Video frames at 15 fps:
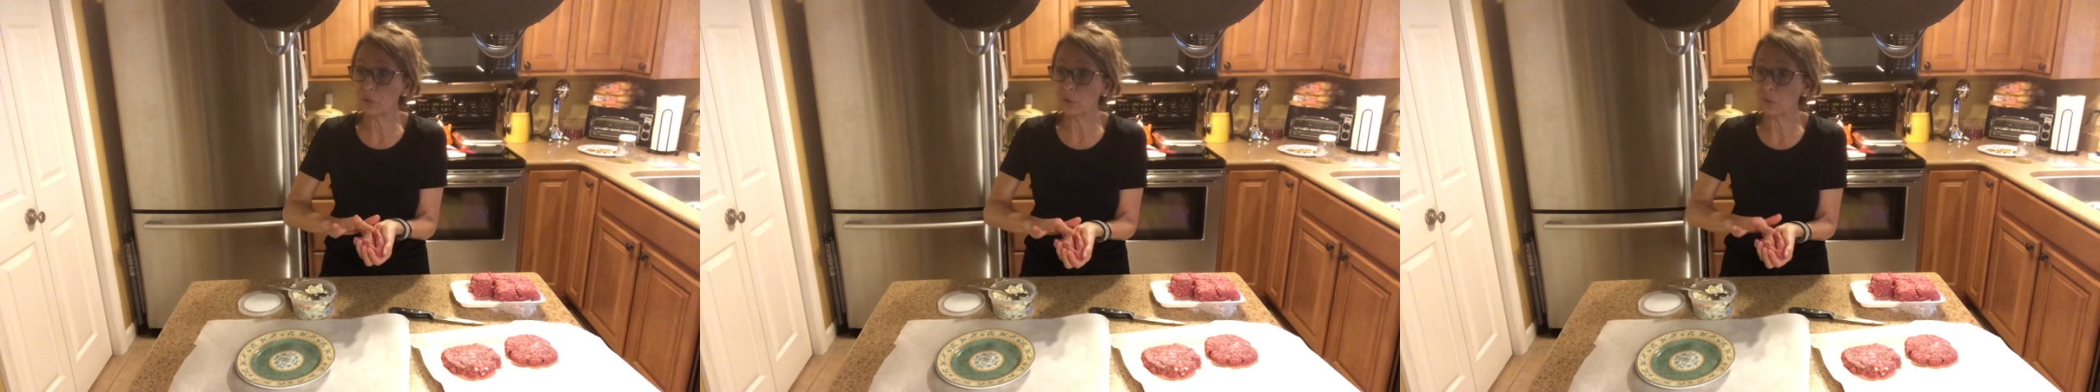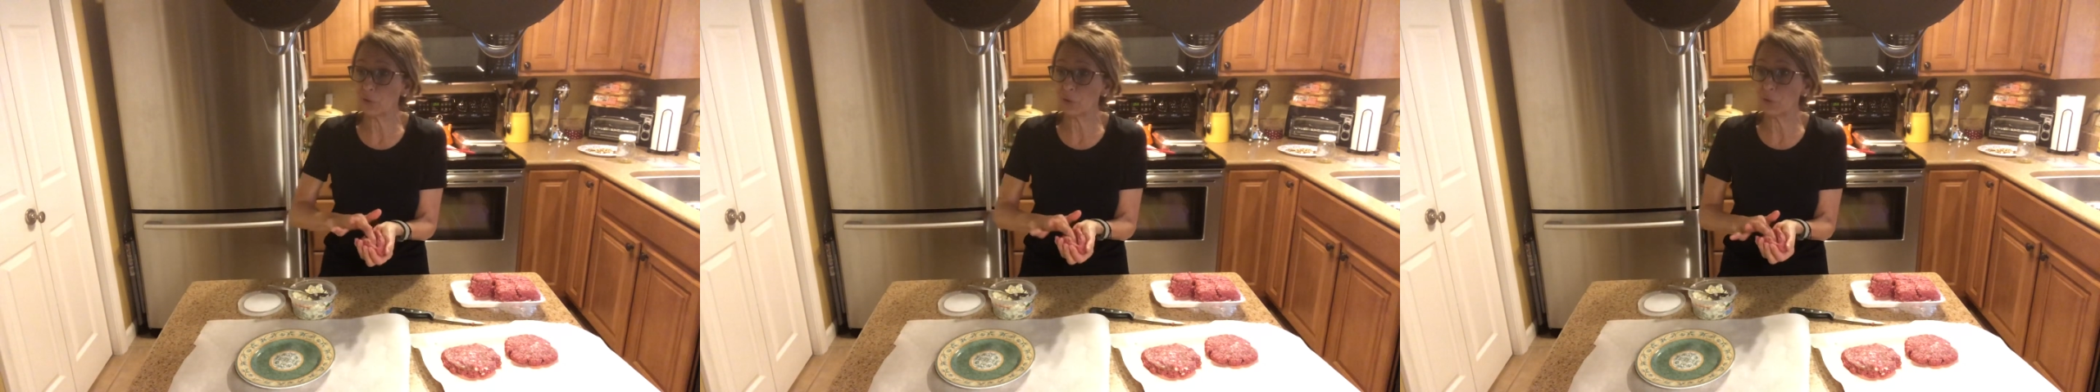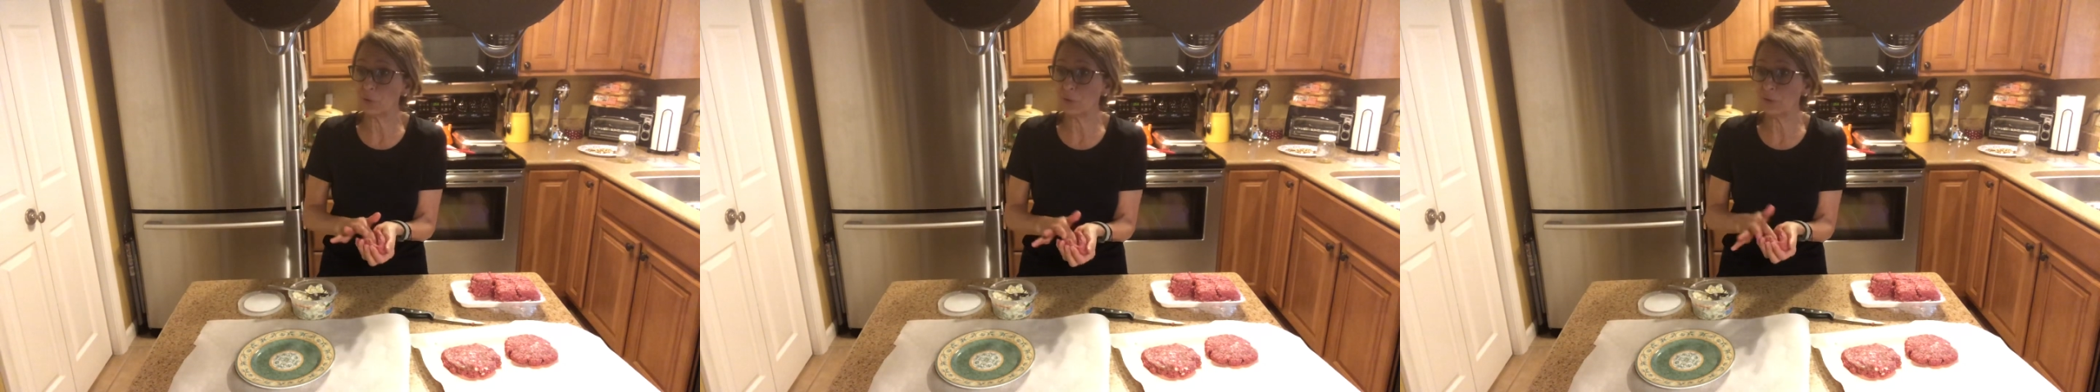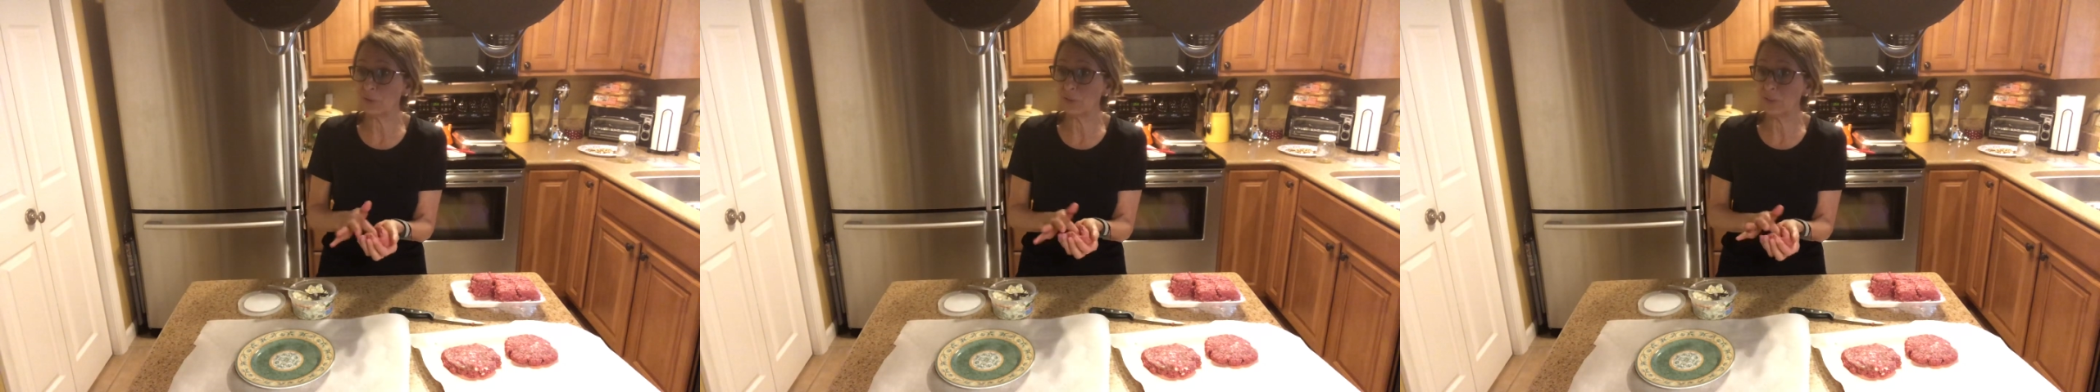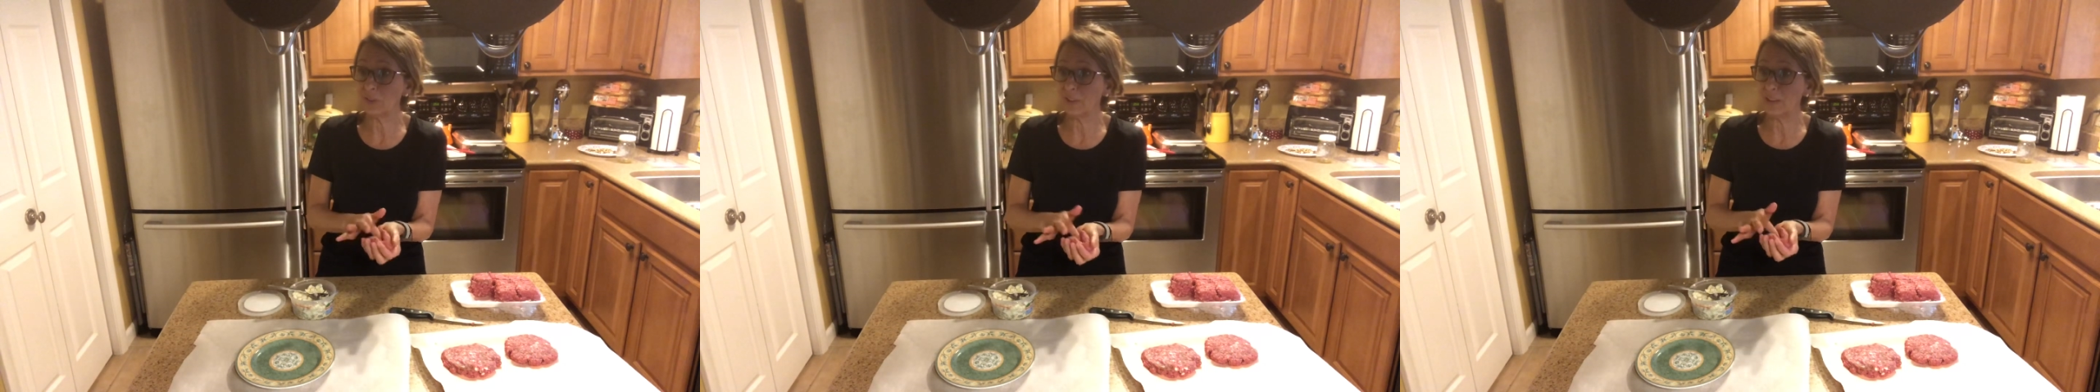for you to
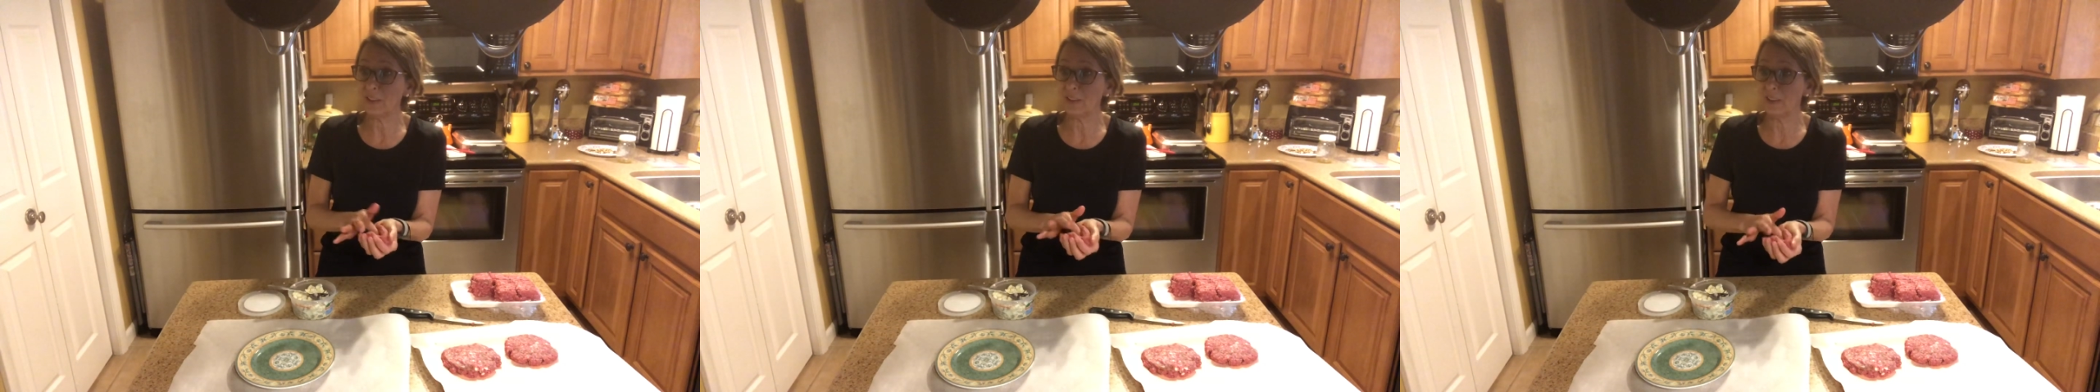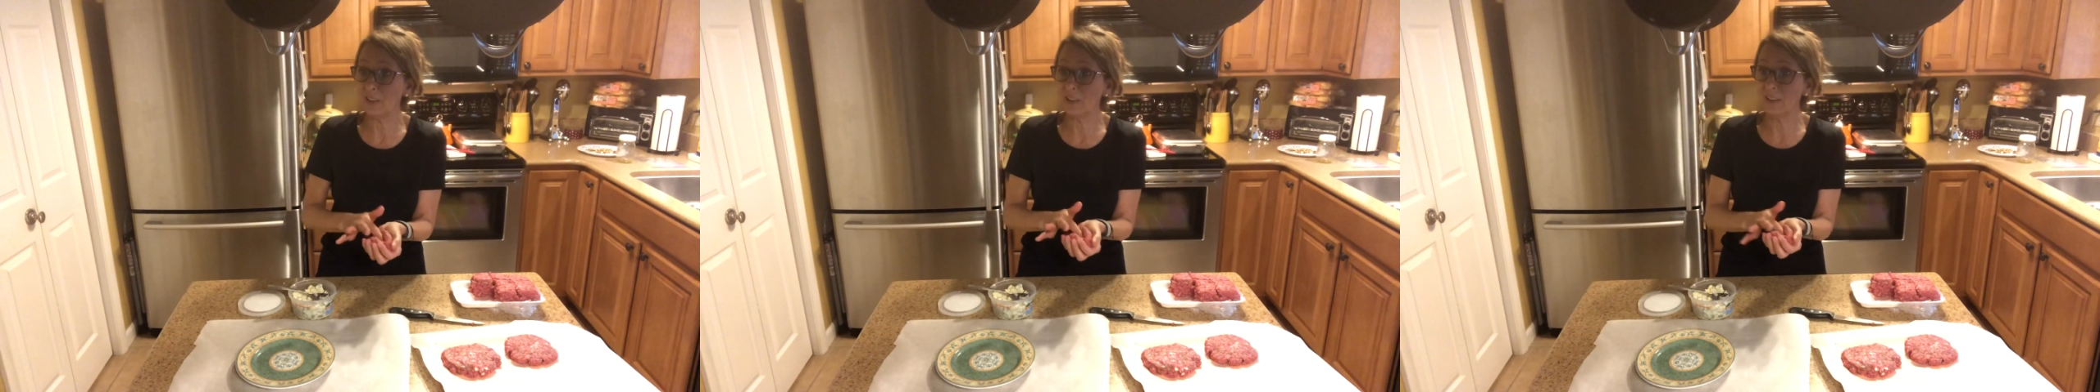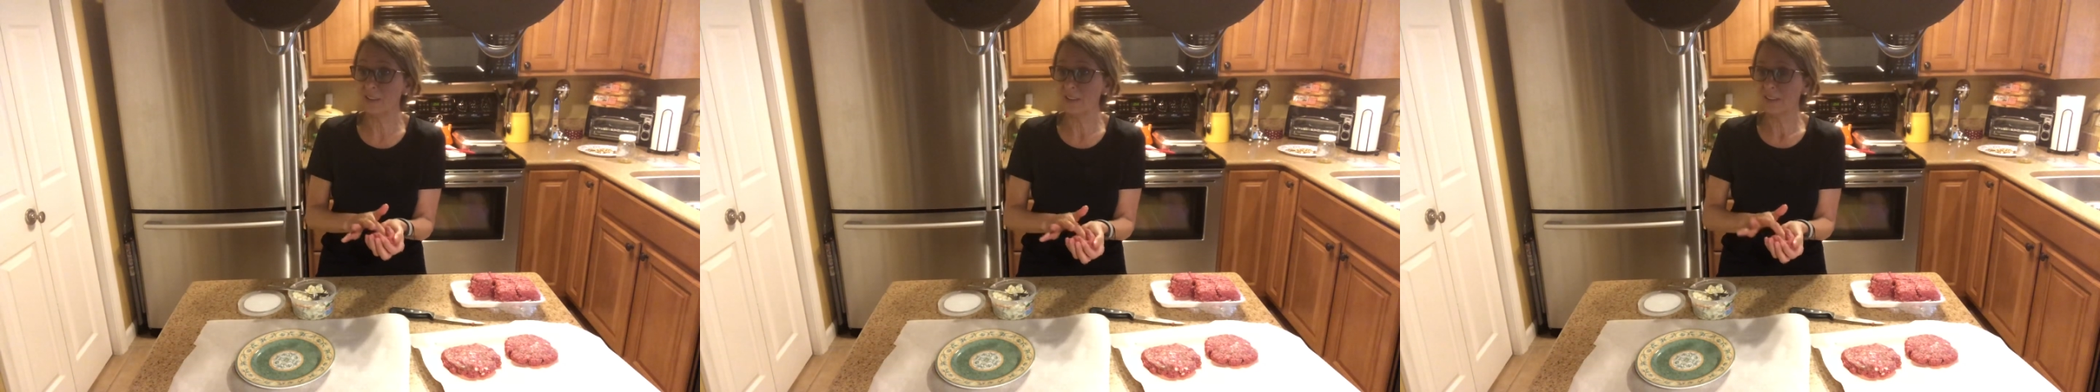see. Ah!